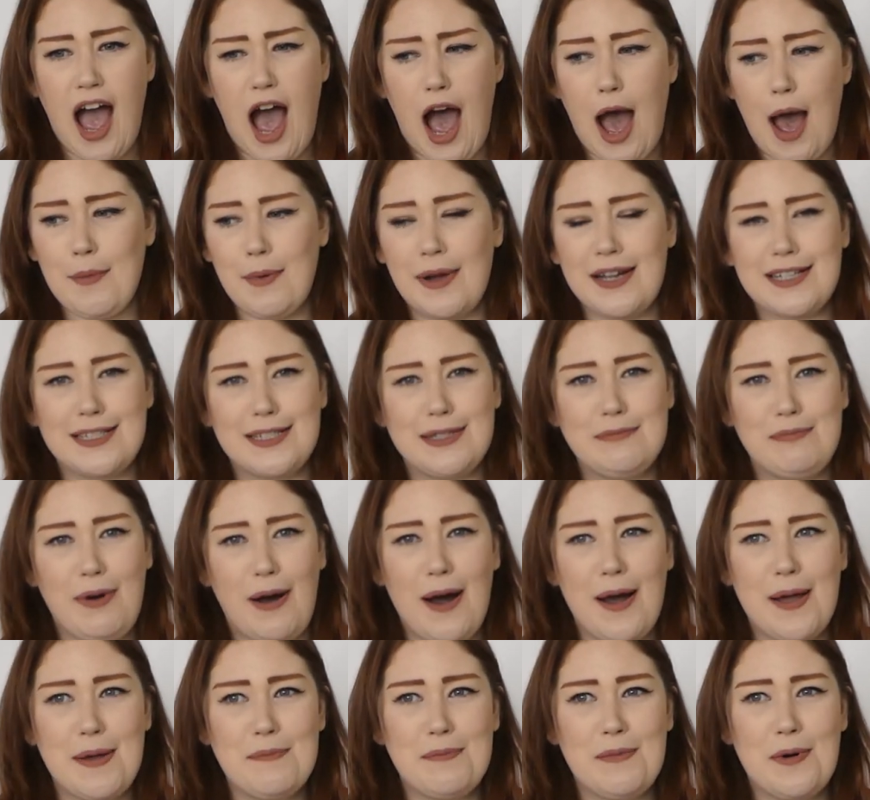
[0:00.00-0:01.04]
I'm actually
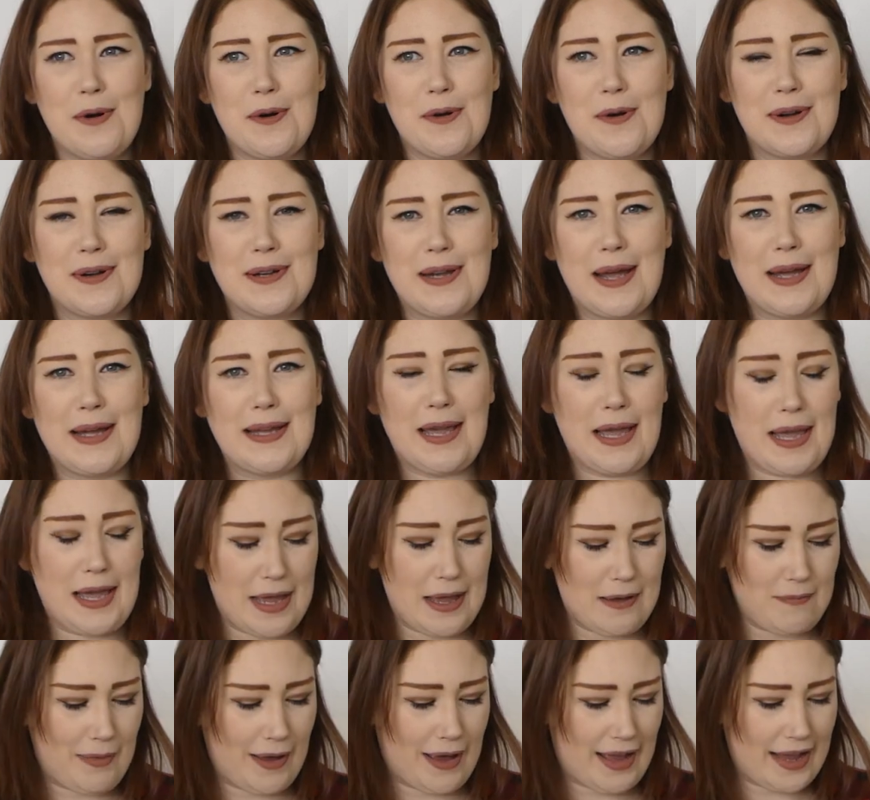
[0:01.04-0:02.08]
buying more on like
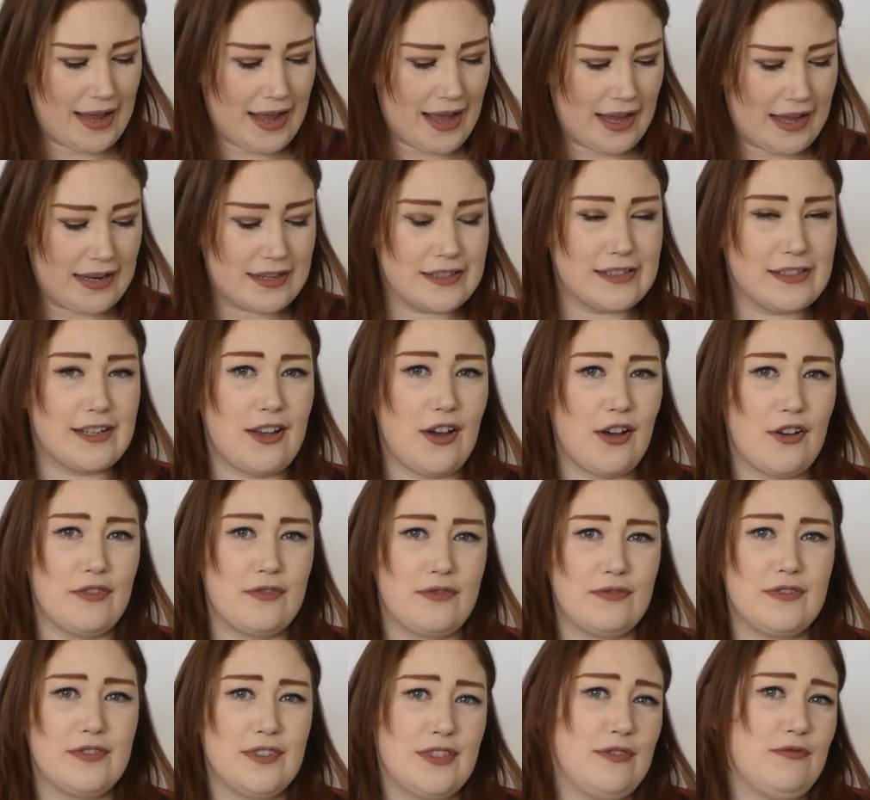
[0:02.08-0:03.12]
eBay and of, uh,
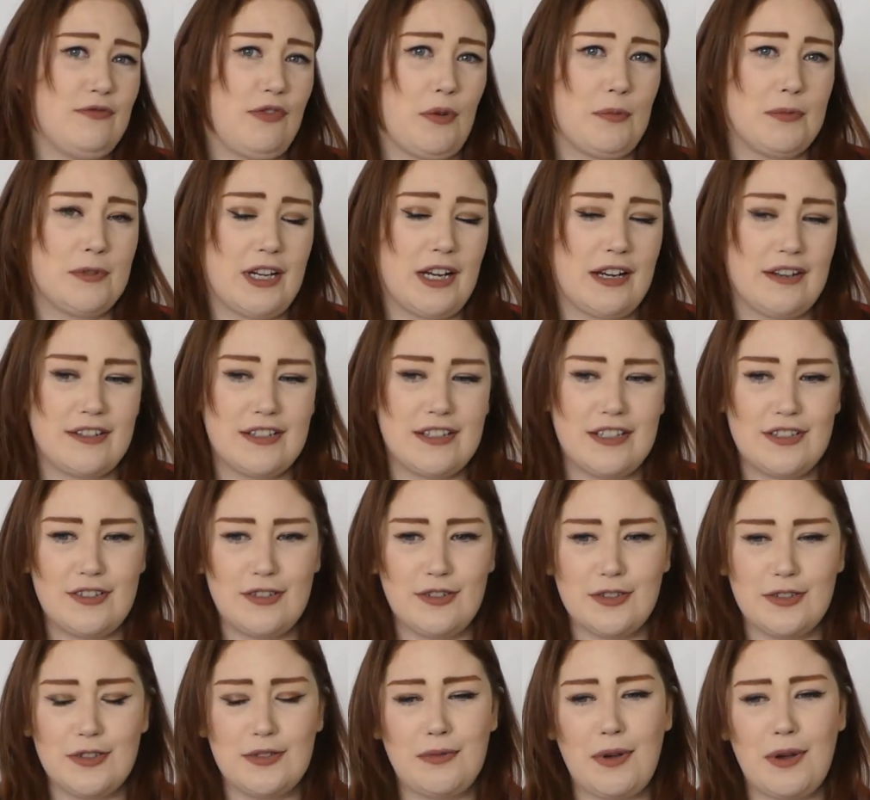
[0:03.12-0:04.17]
from charity
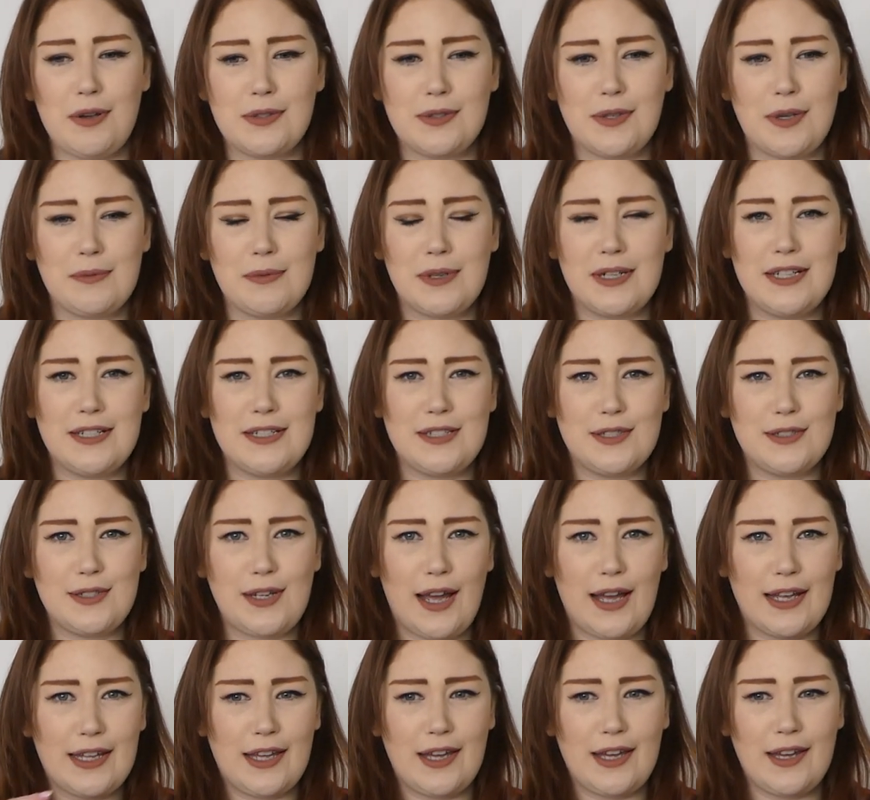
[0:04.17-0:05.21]
stores as well so I'm going to do
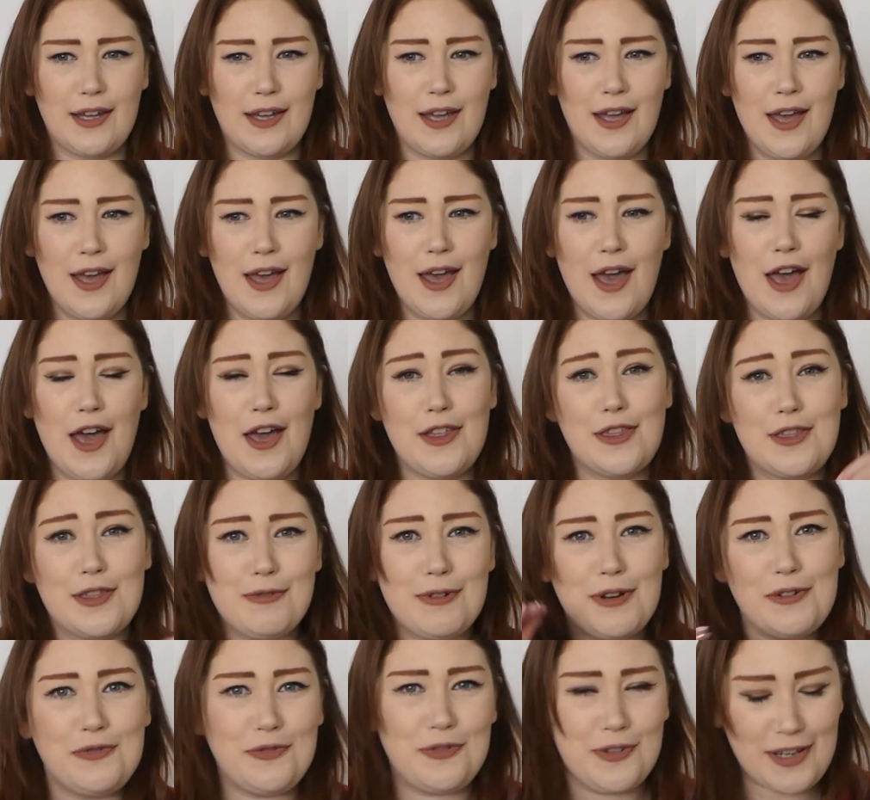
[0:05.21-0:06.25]
like a, a
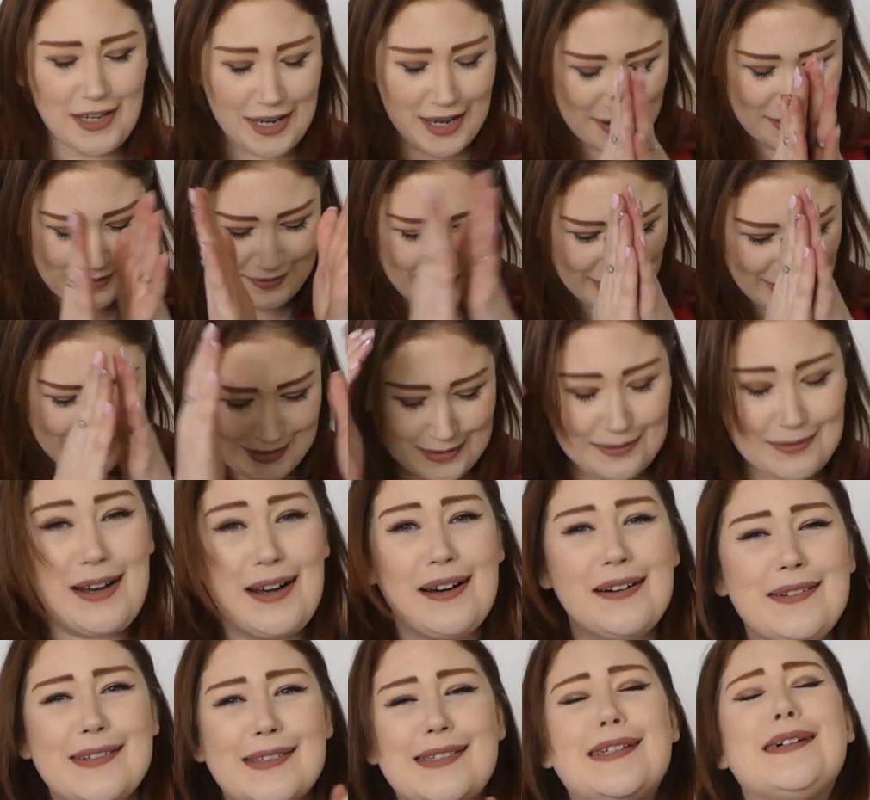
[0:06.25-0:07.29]
thrift video as
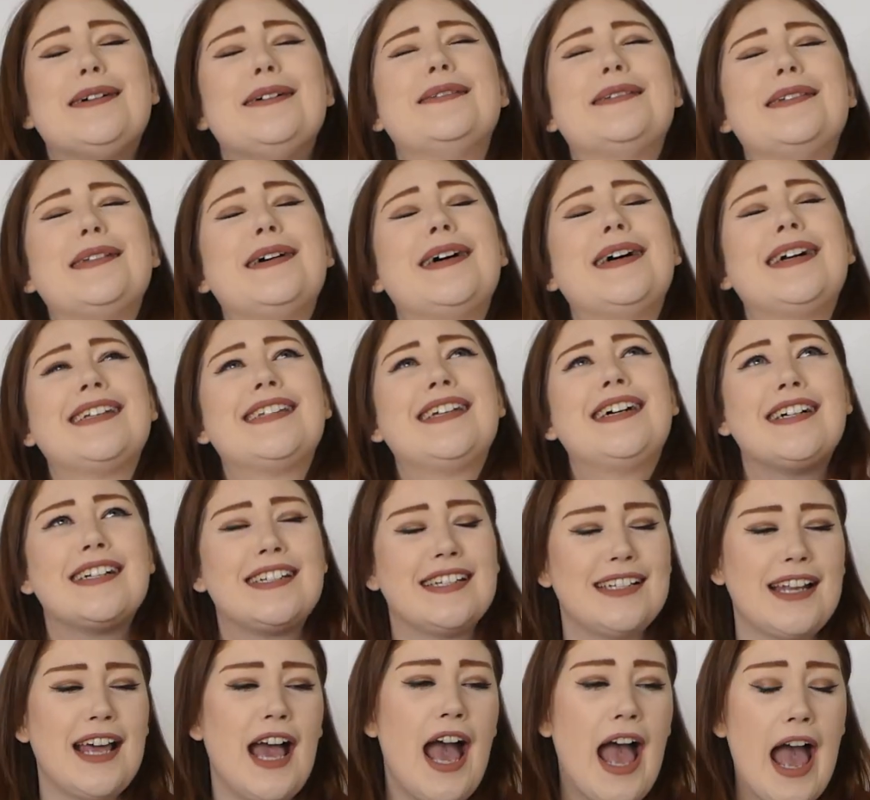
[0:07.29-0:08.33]
well so I'm so
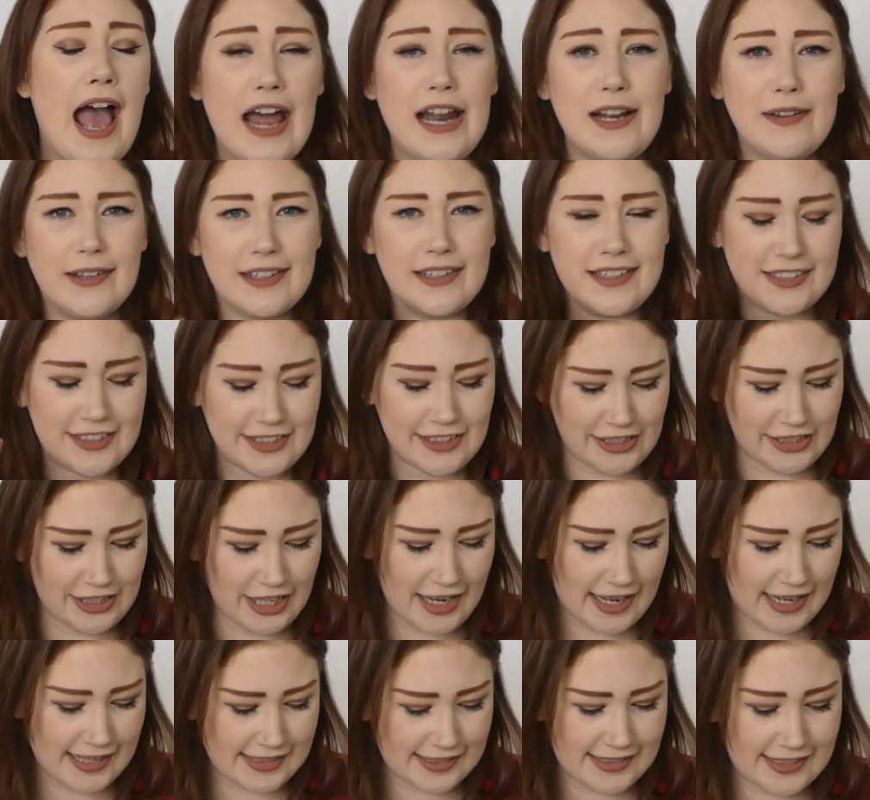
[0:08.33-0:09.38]
excited. Anyway this is
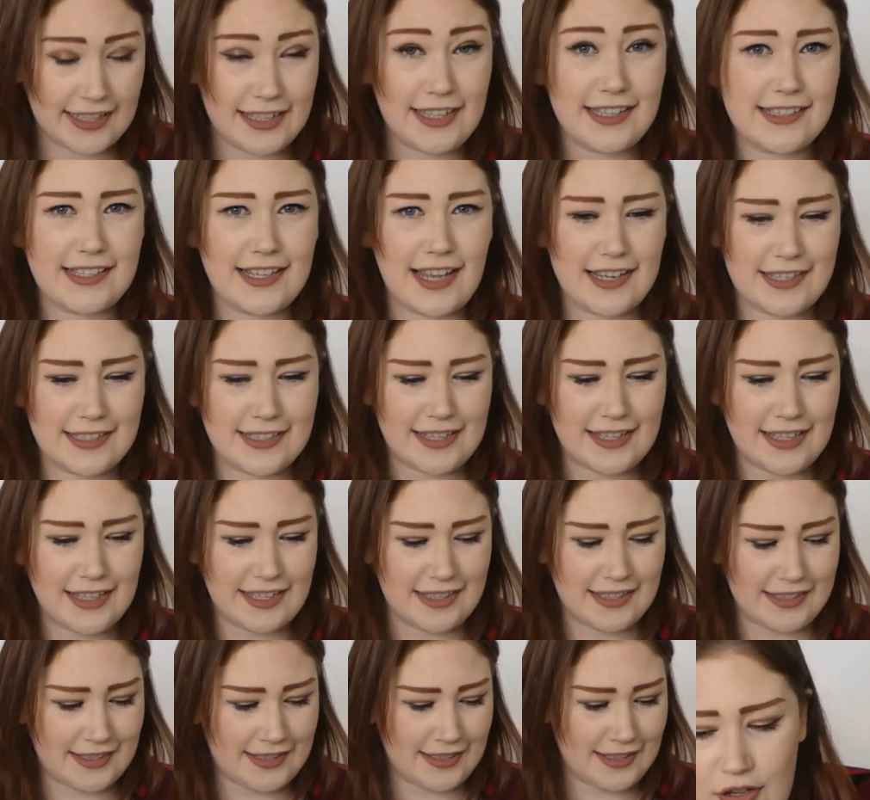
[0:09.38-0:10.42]
Shein so let's get into
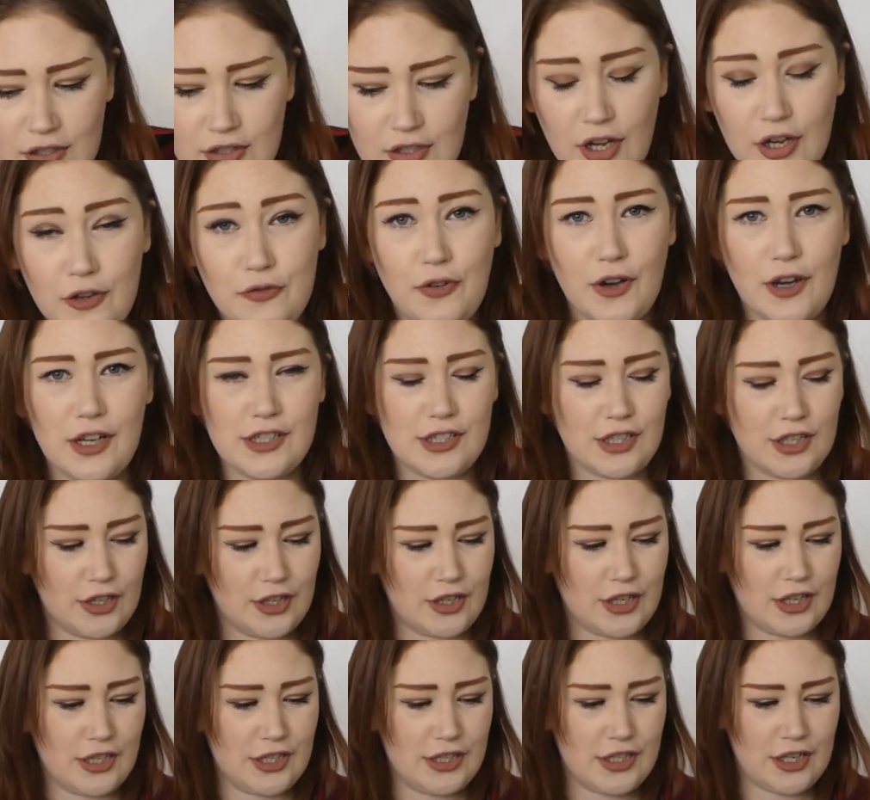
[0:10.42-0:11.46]
these. So far so
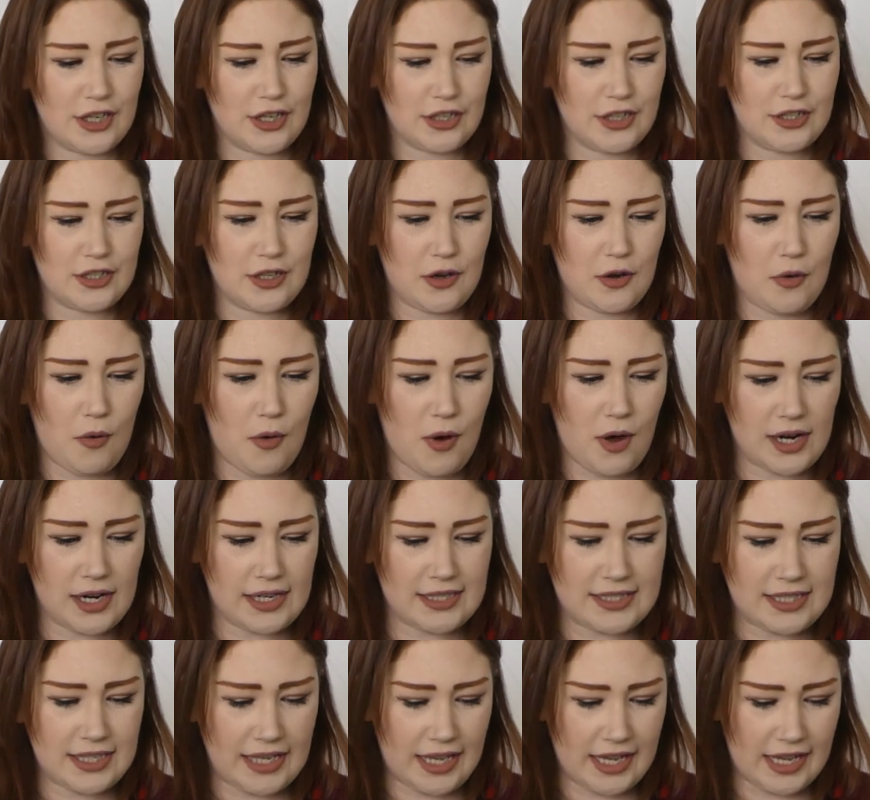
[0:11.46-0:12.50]
good, good
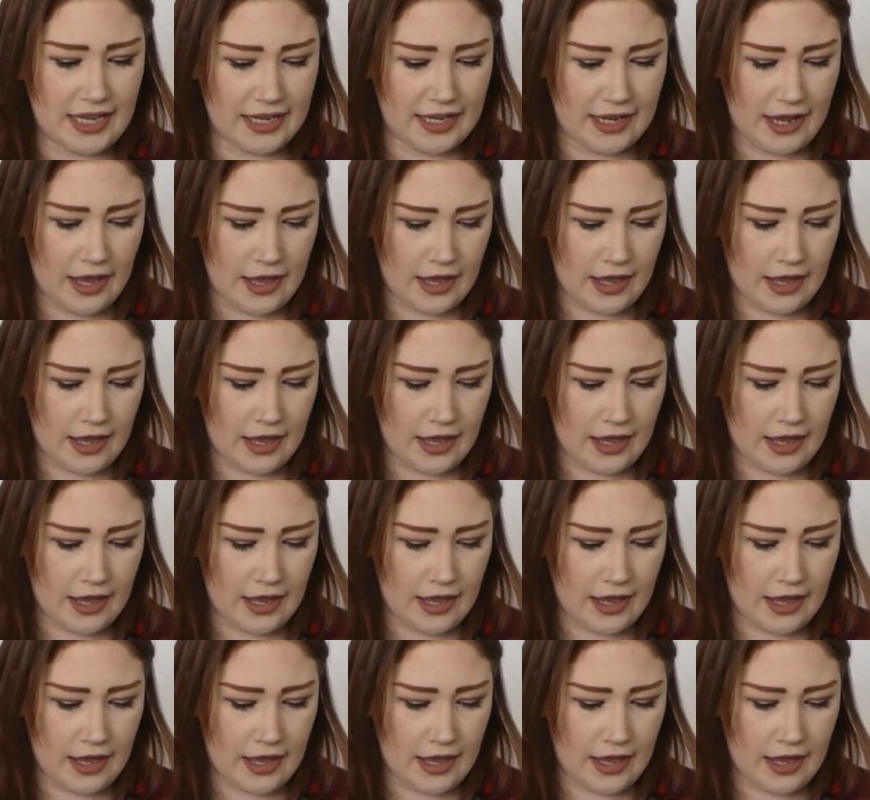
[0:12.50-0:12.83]
quality.